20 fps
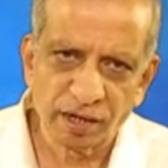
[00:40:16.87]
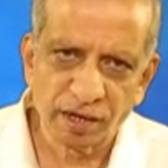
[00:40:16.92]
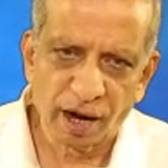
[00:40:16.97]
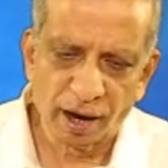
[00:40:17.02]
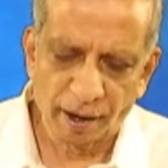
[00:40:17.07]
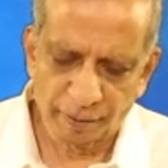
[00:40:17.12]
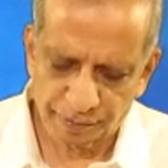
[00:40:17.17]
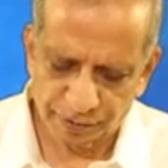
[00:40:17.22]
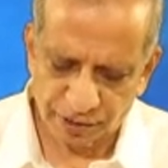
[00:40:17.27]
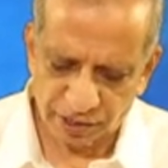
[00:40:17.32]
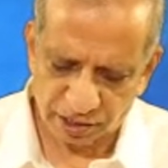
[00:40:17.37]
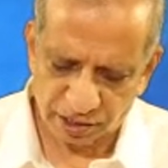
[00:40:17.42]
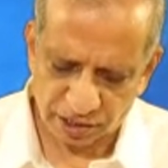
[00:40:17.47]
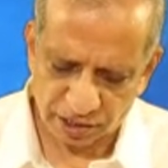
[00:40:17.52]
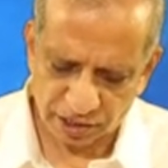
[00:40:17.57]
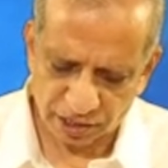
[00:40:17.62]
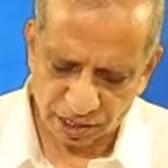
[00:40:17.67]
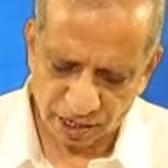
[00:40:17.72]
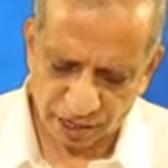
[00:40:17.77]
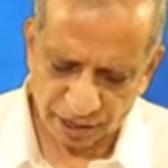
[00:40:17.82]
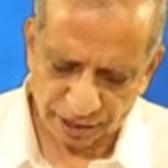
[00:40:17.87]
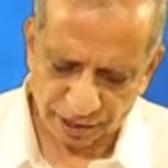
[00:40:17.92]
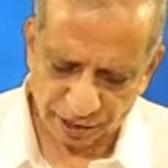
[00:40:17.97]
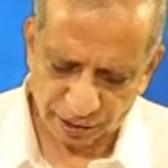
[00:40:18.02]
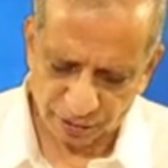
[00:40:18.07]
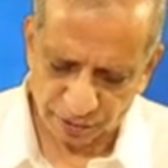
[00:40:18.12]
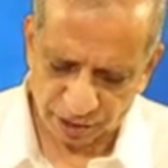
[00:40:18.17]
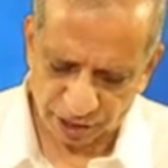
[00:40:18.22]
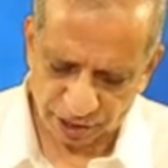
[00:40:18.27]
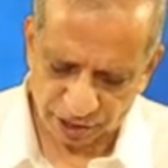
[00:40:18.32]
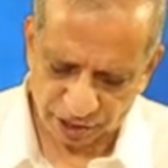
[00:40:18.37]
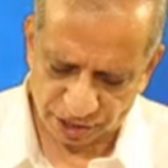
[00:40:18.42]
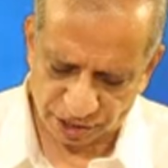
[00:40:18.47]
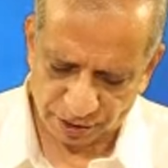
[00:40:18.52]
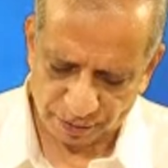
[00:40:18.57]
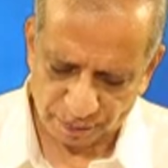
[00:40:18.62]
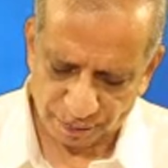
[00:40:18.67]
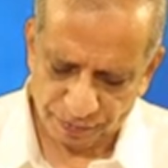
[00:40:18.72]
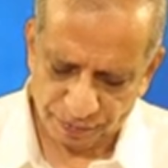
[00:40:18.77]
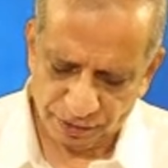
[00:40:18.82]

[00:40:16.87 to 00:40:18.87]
objects or events.